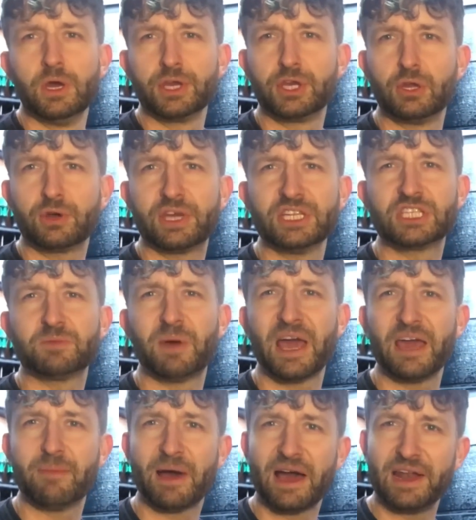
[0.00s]
you're looking to
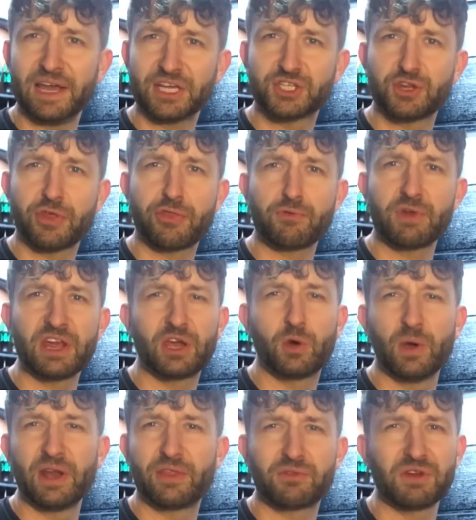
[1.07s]
pay about an extra £3,
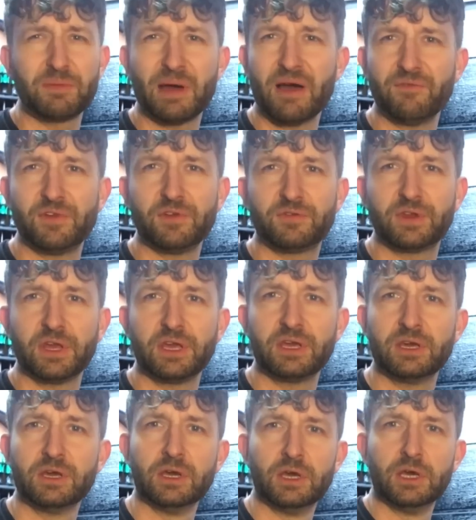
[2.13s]
£3.50
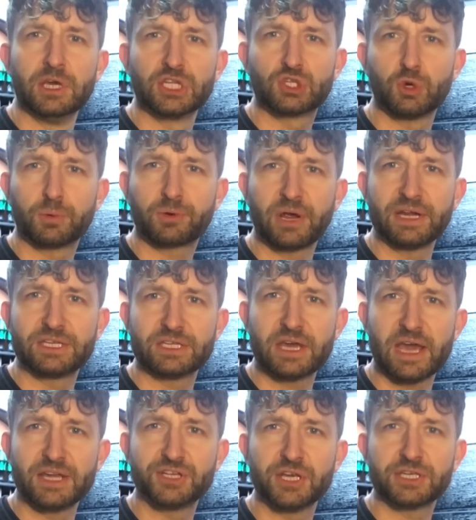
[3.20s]
to upgrade to the
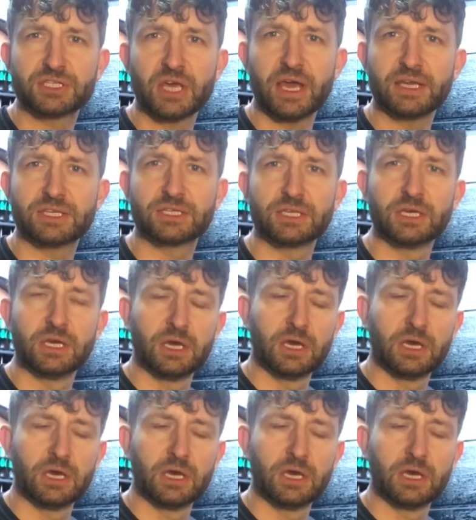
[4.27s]
HSS,